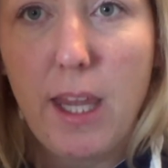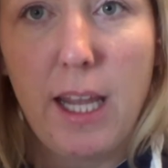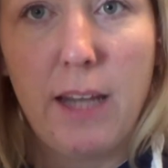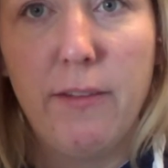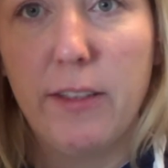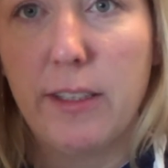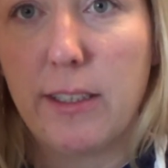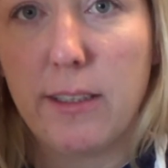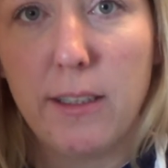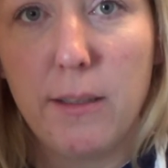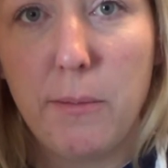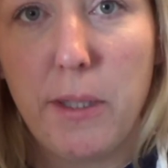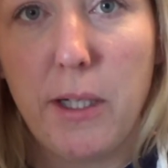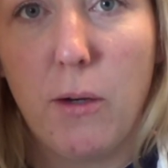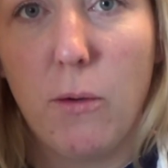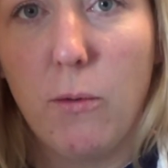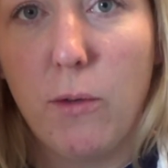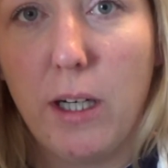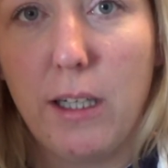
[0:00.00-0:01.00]
If it's going to be
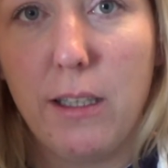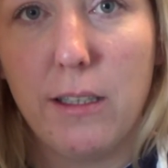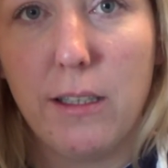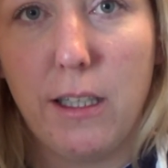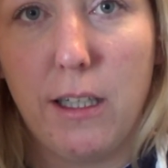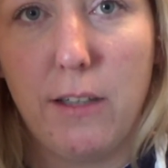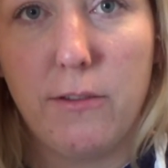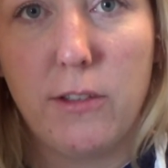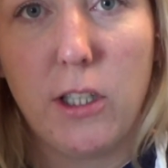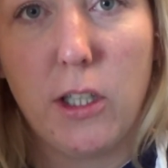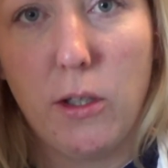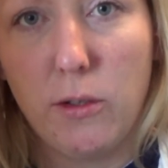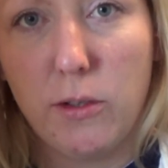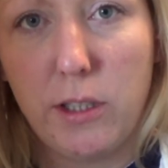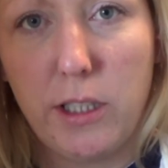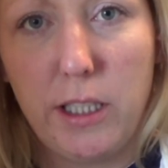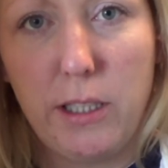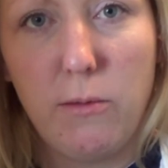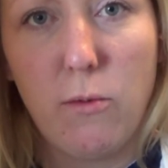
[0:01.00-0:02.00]
a well-loved,
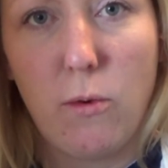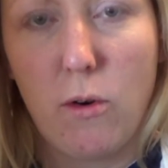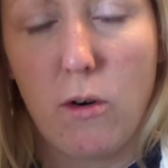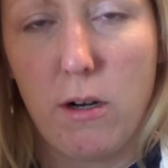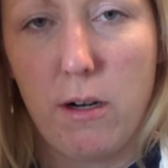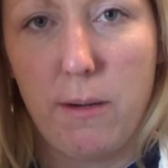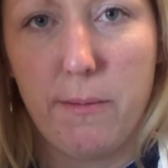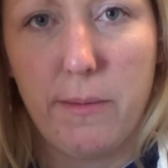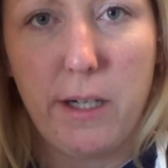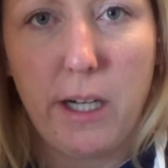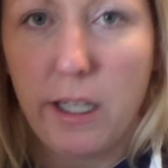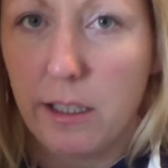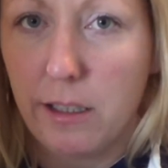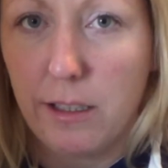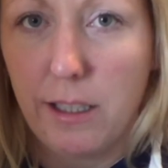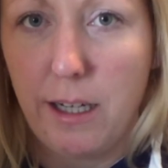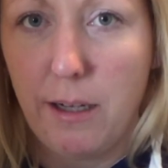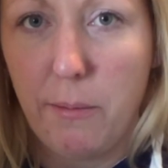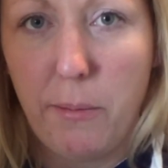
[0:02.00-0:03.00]
cozy, warm,
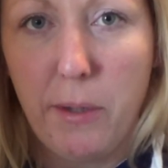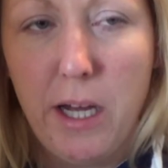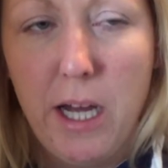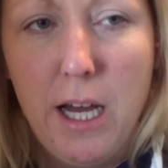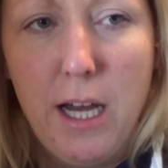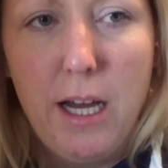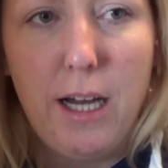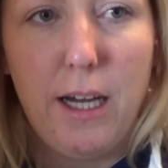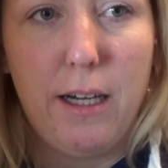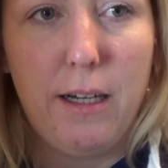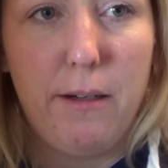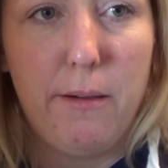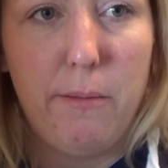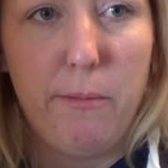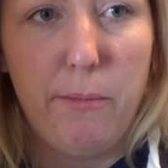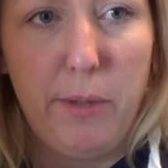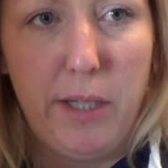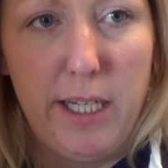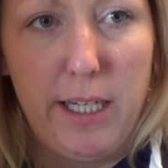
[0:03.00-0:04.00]
cuddle-up
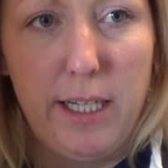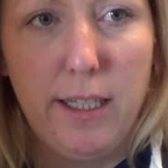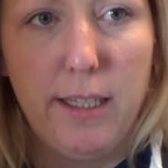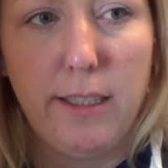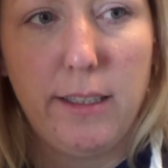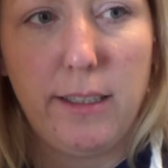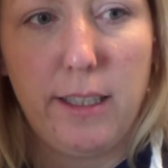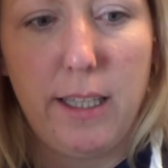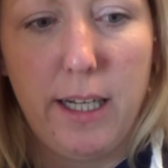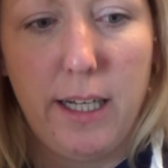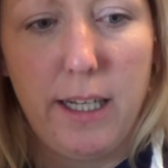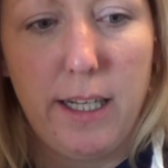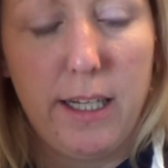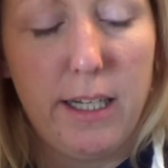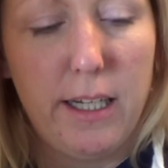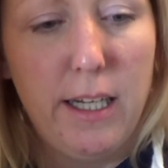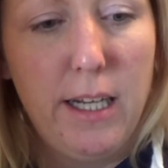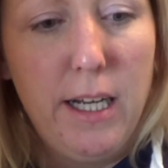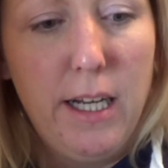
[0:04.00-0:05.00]
piece,
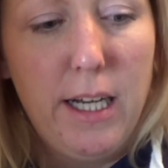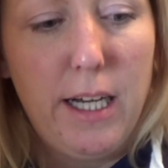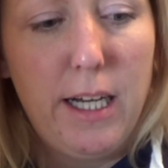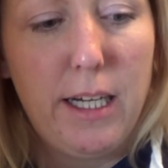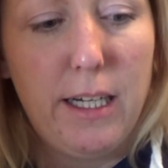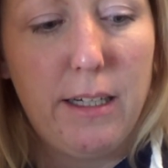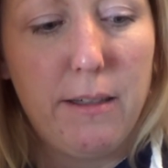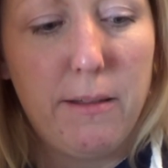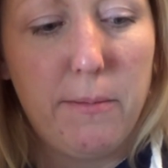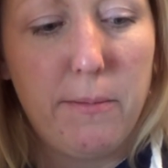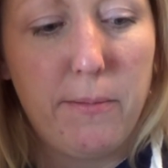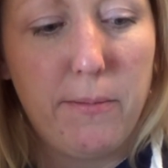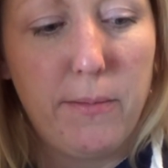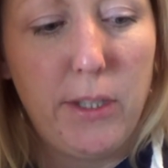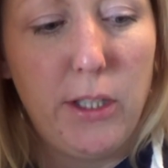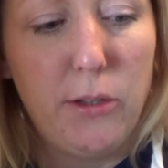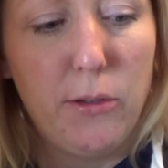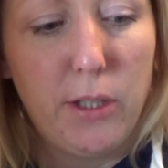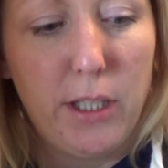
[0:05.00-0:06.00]
then
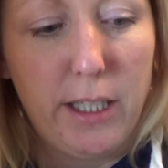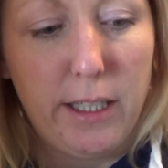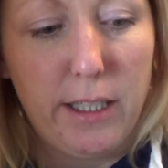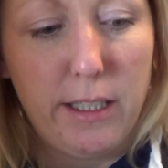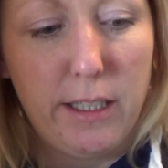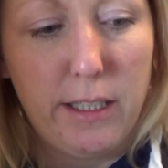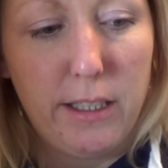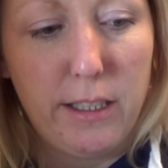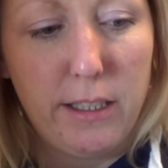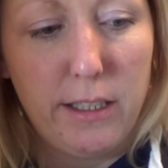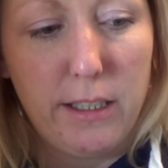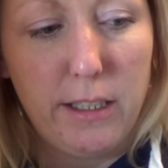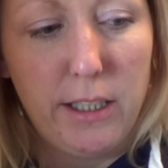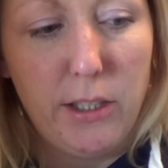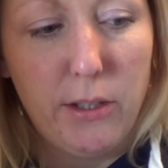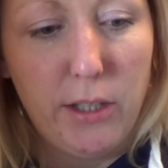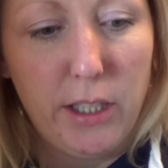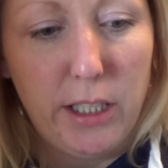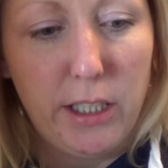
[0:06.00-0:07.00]
you
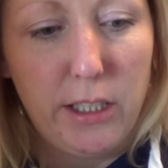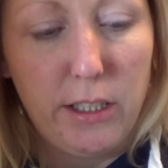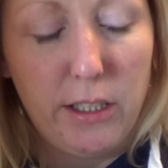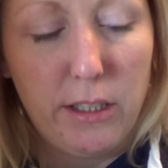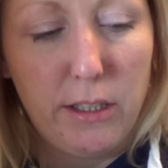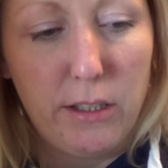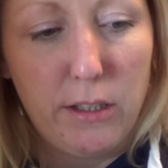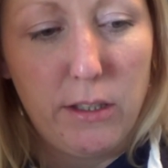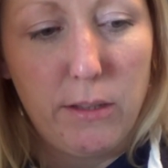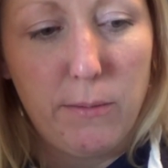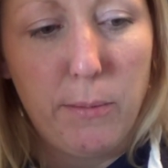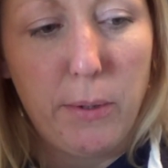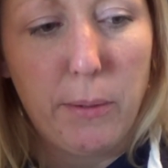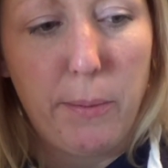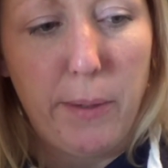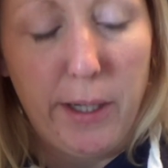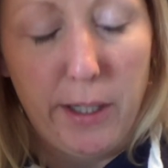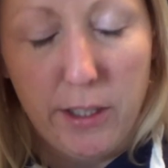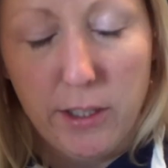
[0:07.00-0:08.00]
can
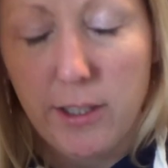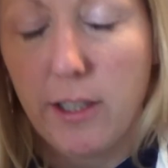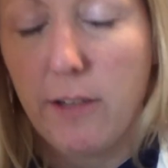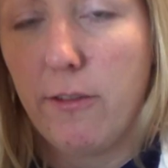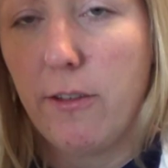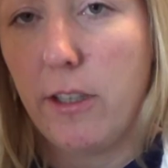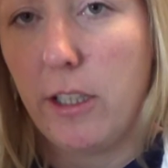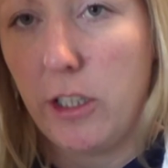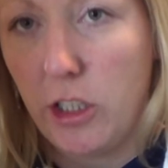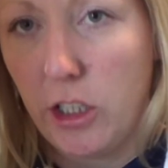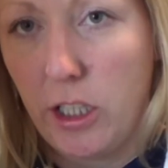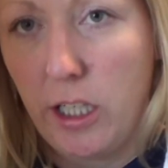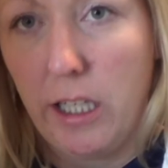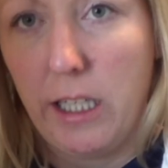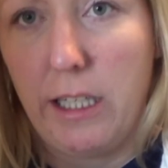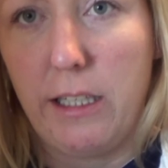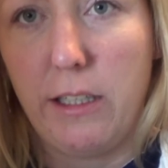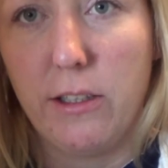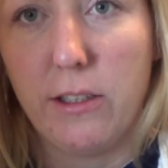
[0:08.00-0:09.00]
prepare yourself and
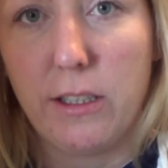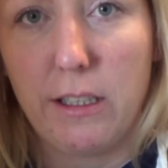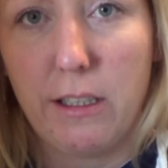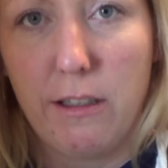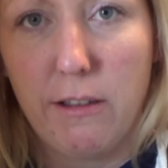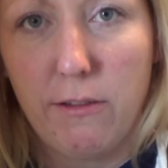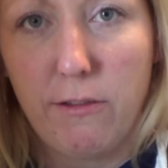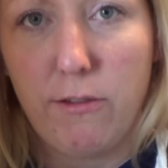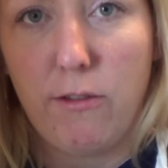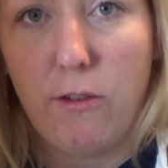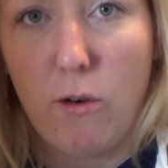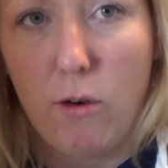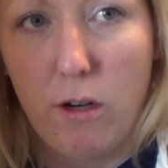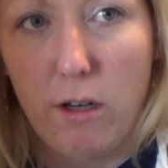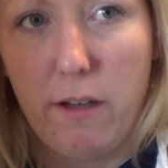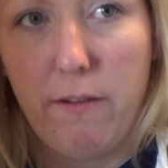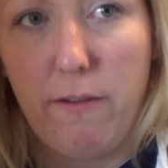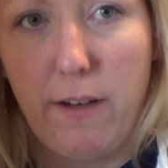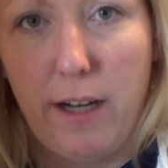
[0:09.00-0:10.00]
educate yourself
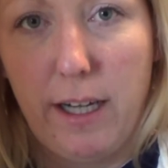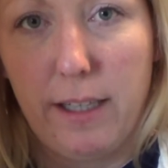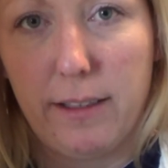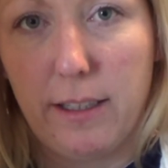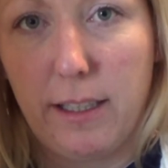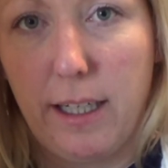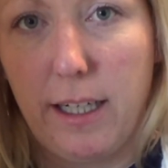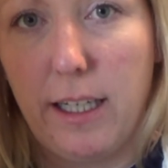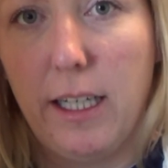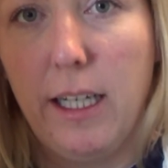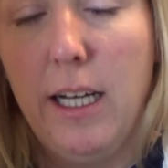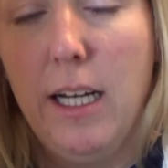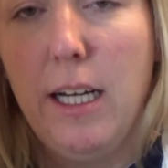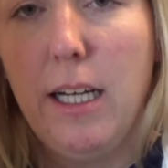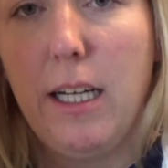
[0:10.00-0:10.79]
for the fact that